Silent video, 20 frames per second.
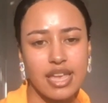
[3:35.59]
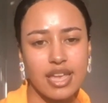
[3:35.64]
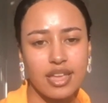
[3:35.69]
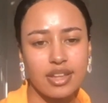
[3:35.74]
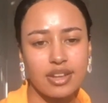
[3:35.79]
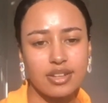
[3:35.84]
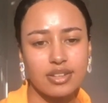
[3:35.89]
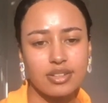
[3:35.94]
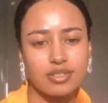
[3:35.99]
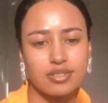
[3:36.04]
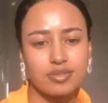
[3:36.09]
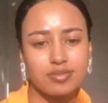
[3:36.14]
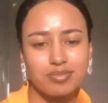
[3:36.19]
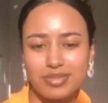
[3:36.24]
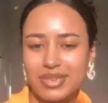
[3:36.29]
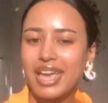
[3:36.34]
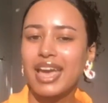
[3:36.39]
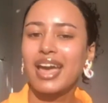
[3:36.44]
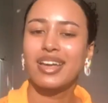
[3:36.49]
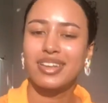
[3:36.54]
And
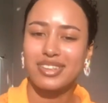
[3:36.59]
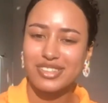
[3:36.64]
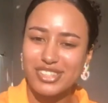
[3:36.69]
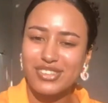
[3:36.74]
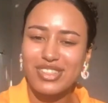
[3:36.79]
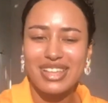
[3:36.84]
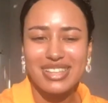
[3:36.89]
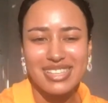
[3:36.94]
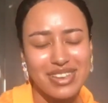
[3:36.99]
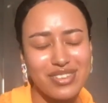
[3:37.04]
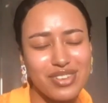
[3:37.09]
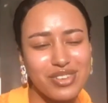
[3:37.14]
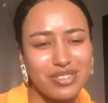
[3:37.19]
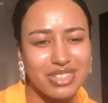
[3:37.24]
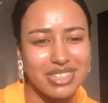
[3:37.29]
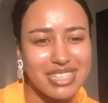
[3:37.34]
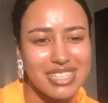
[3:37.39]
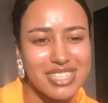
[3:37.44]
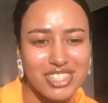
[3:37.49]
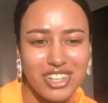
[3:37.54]
yeah, so that's how it
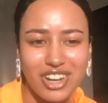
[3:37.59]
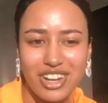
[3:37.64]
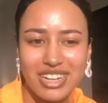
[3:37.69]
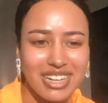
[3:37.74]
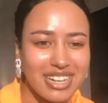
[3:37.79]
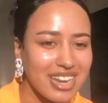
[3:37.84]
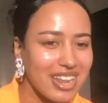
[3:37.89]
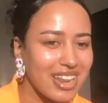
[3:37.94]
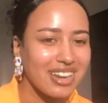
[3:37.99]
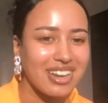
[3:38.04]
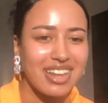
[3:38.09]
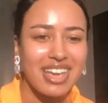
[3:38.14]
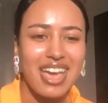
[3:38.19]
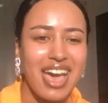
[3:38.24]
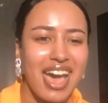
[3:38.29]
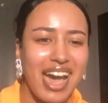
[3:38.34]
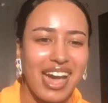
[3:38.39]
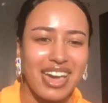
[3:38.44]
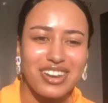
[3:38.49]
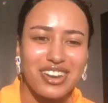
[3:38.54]
really started. And
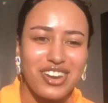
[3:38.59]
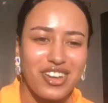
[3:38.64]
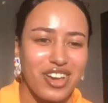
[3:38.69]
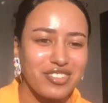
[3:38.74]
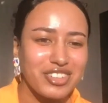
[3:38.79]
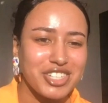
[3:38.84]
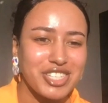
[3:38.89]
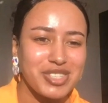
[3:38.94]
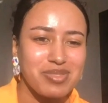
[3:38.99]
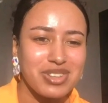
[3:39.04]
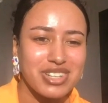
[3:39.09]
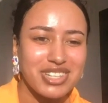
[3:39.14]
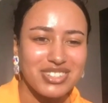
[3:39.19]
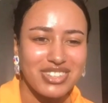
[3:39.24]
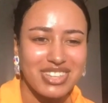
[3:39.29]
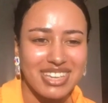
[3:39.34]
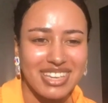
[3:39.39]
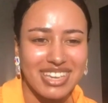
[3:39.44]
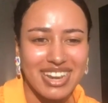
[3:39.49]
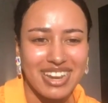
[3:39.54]
I don't know, I've just been
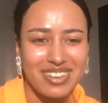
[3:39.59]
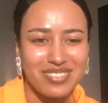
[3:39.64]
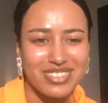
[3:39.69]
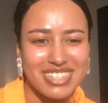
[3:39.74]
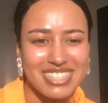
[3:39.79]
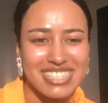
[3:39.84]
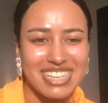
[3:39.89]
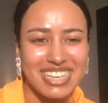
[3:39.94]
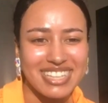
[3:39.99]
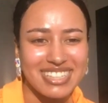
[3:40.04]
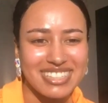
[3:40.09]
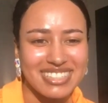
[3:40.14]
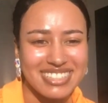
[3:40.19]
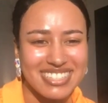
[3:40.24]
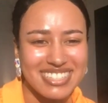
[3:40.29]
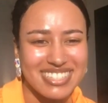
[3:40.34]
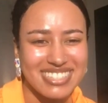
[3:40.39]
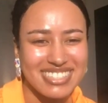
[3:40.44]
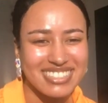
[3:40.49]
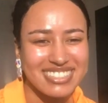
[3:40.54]
doing it ever
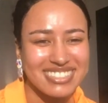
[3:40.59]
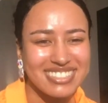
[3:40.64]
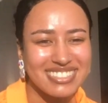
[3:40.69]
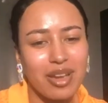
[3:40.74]
since.